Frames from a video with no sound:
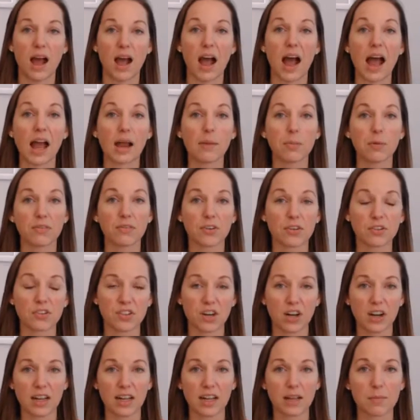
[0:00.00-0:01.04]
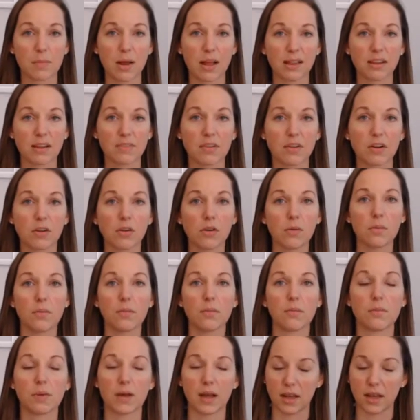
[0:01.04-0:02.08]
I prefer starting in my living room,
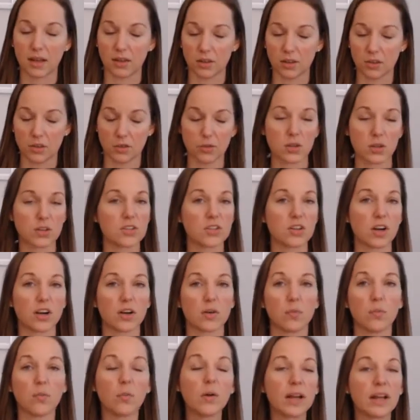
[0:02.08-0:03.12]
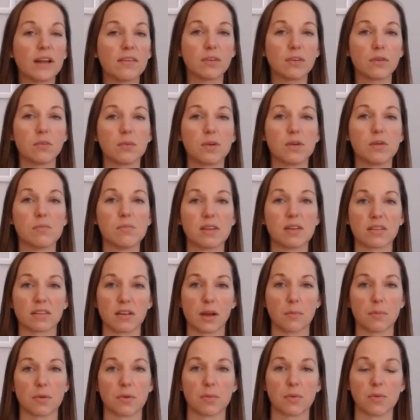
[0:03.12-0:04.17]
but you can start in whatever room is
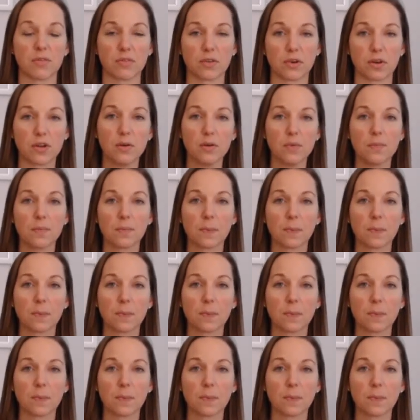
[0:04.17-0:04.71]
comfortable for you.